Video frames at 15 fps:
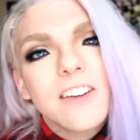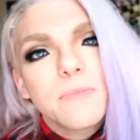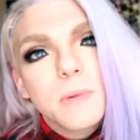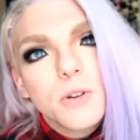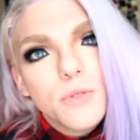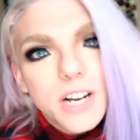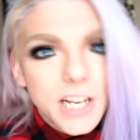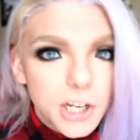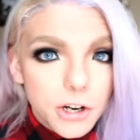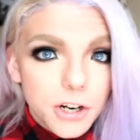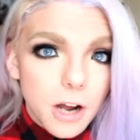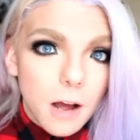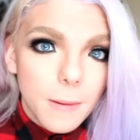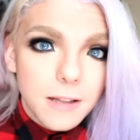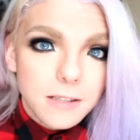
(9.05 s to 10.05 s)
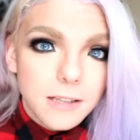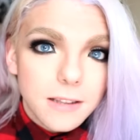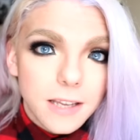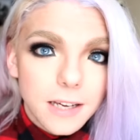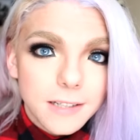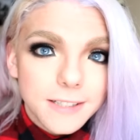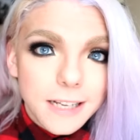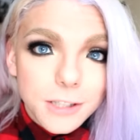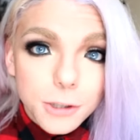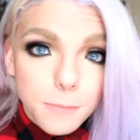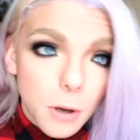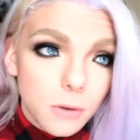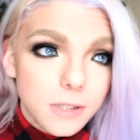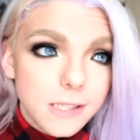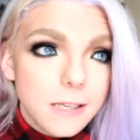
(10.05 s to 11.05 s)
I've been reading your comments and things as you
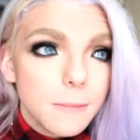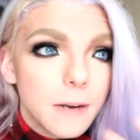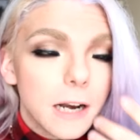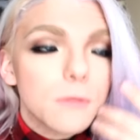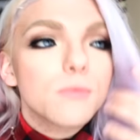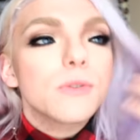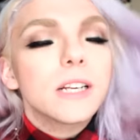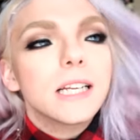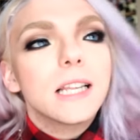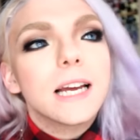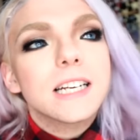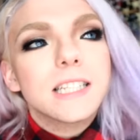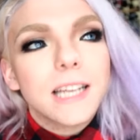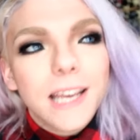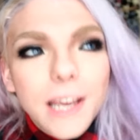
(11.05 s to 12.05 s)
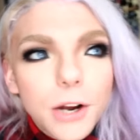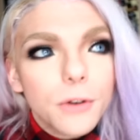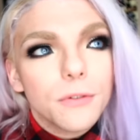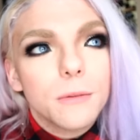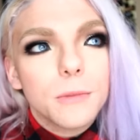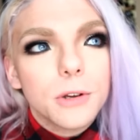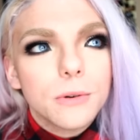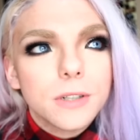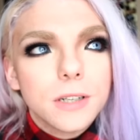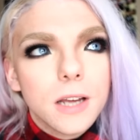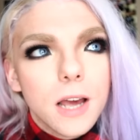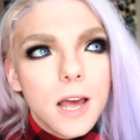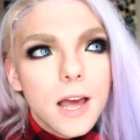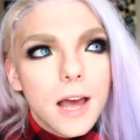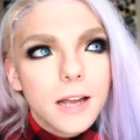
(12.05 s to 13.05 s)
post them, and I really like to hear from you and,
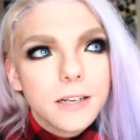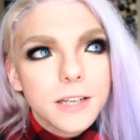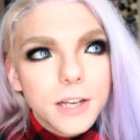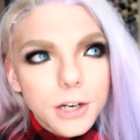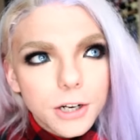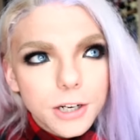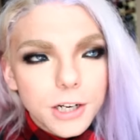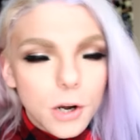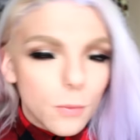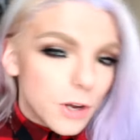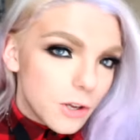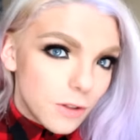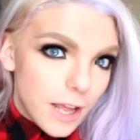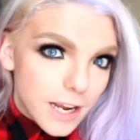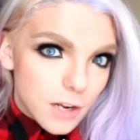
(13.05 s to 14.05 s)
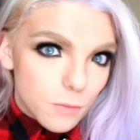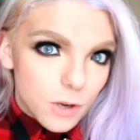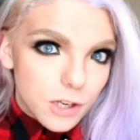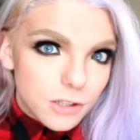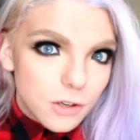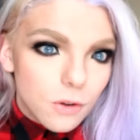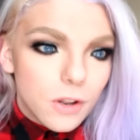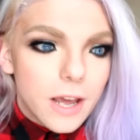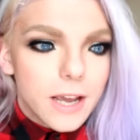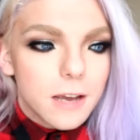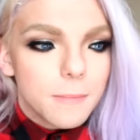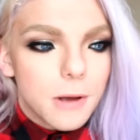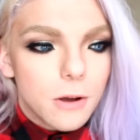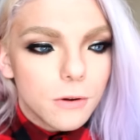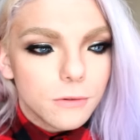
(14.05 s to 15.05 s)
and hear, you know, what you like and what you don't like
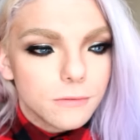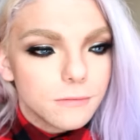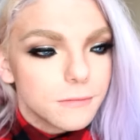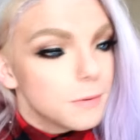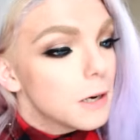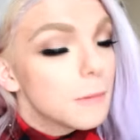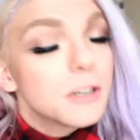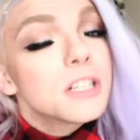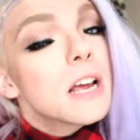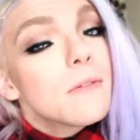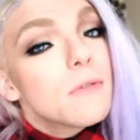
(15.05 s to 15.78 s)
about pretty much